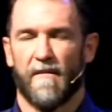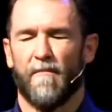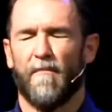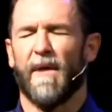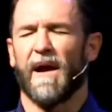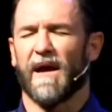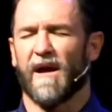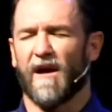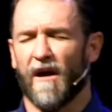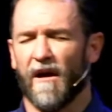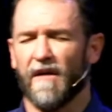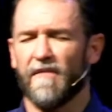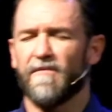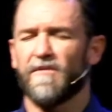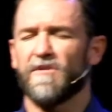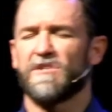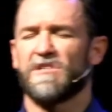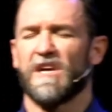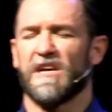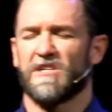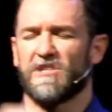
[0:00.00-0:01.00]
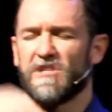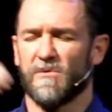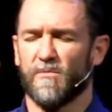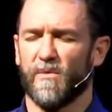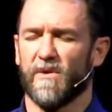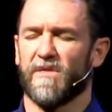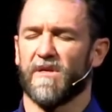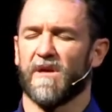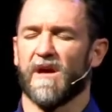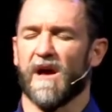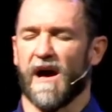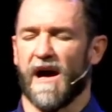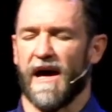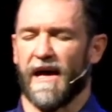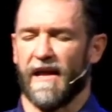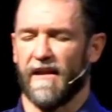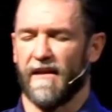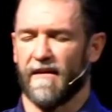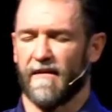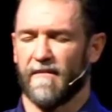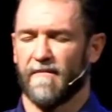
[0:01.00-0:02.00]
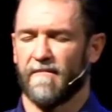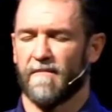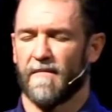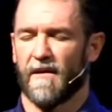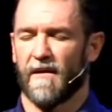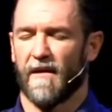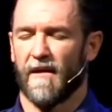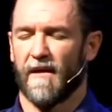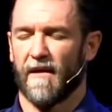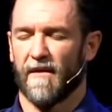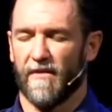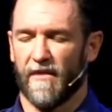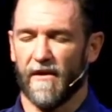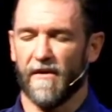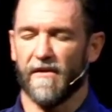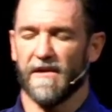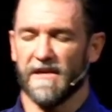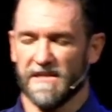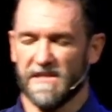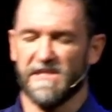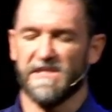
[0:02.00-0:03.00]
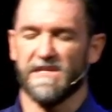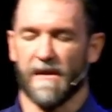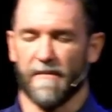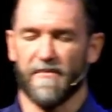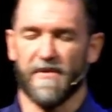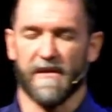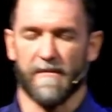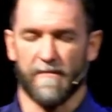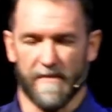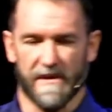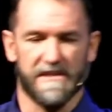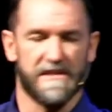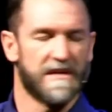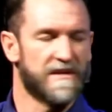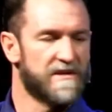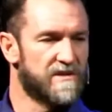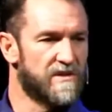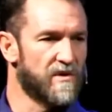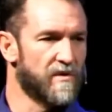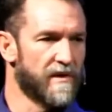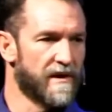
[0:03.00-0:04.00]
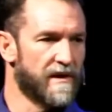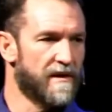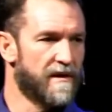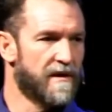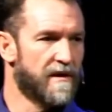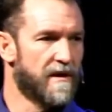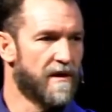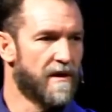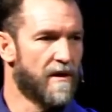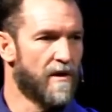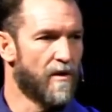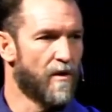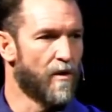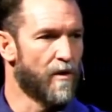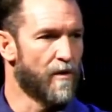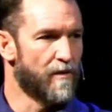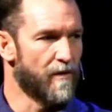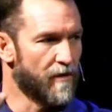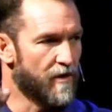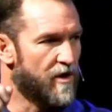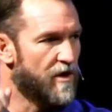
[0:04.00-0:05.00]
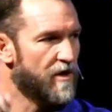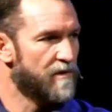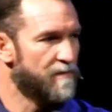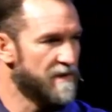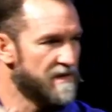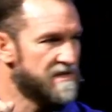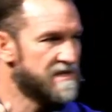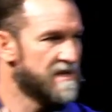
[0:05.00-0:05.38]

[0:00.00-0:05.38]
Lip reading: my conversation with God, there is something missing to it, or there could be